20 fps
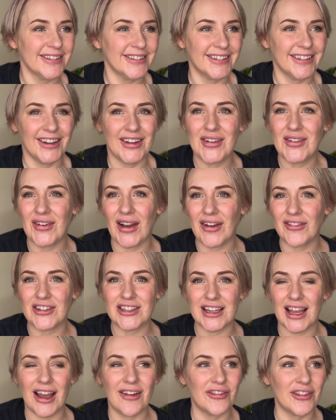of having
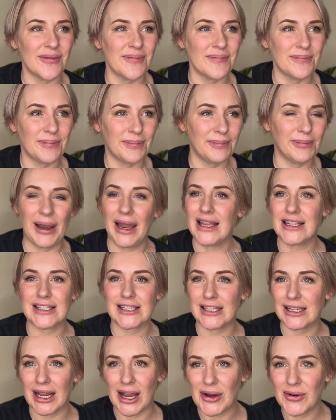to have them
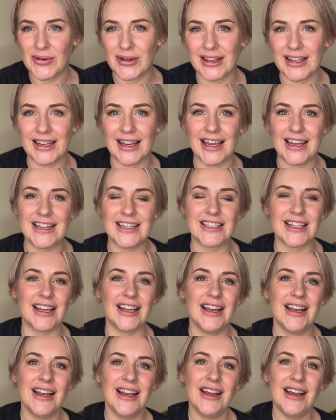blasted out with a laser.